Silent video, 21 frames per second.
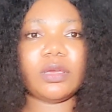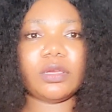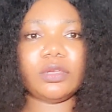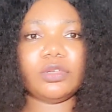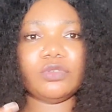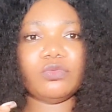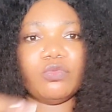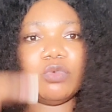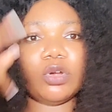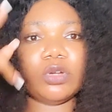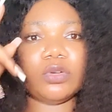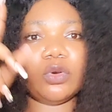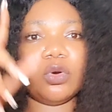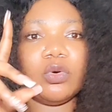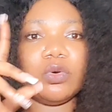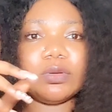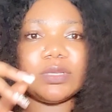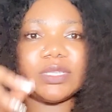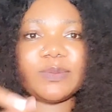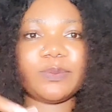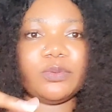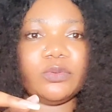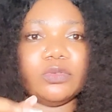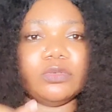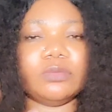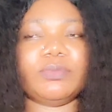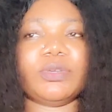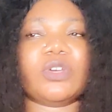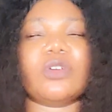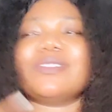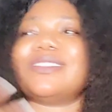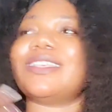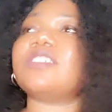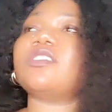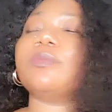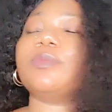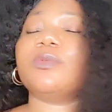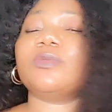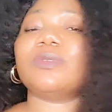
one whole spoon, because there's some people